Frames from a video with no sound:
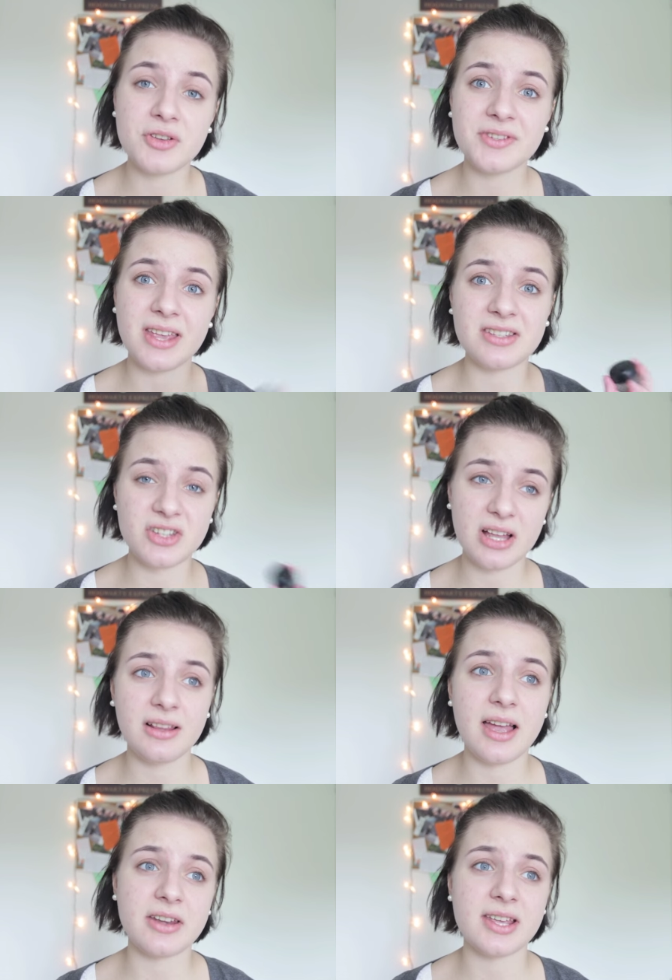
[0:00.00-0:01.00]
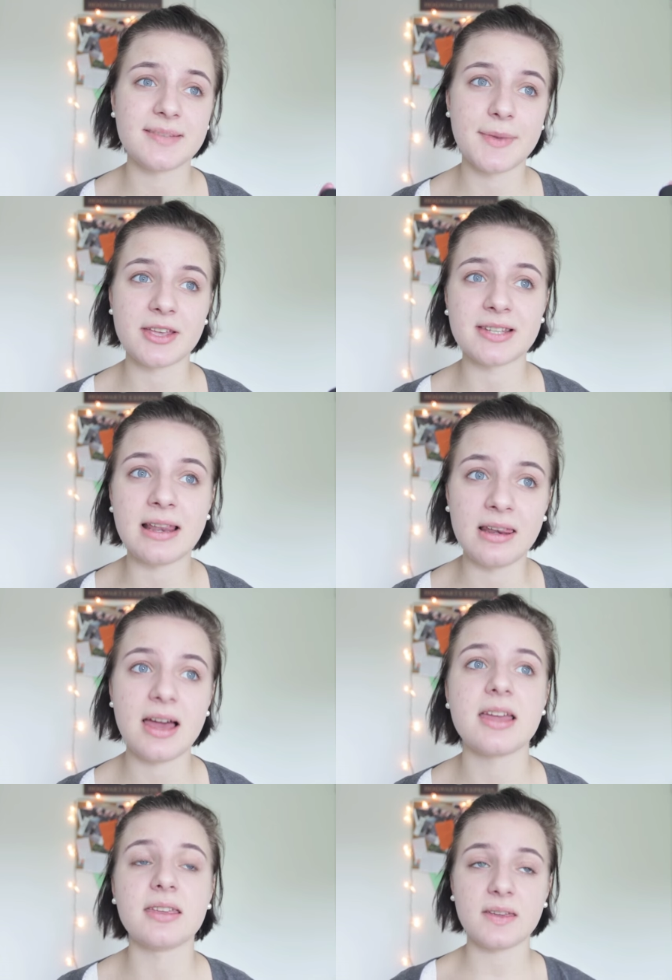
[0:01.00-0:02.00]
using a gel liner is because I
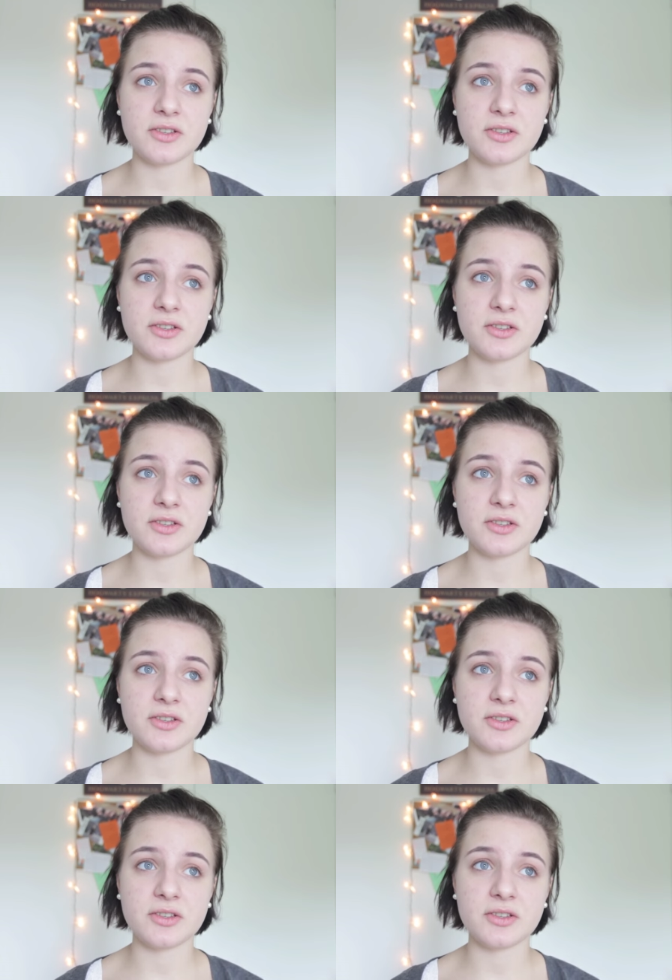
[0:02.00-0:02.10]
like